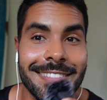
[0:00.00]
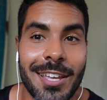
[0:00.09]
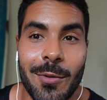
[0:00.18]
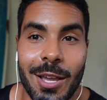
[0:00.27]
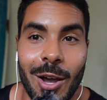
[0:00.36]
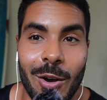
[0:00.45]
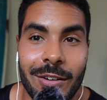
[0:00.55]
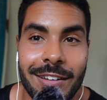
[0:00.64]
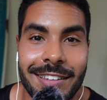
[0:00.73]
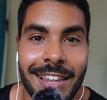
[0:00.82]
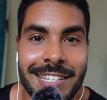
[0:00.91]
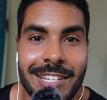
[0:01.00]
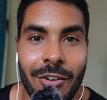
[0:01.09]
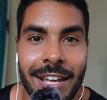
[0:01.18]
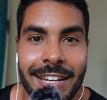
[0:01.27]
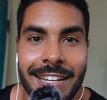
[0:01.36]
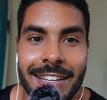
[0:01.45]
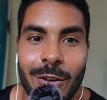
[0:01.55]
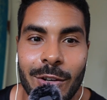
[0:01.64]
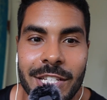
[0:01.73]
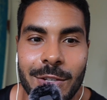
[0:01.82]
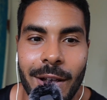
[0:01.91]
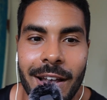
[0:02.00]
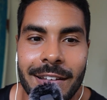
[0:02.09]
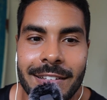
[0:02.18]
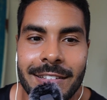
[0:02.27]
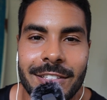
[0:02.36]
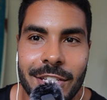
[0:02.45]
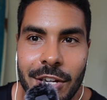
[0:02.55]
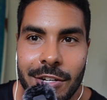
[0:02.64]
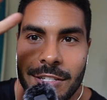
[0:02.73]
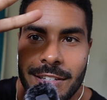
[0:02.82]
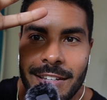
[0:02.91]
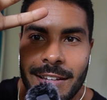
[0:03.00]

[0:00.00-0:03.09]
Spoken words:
There we go. That's how I'll end it. Konnichiwa. Cheers.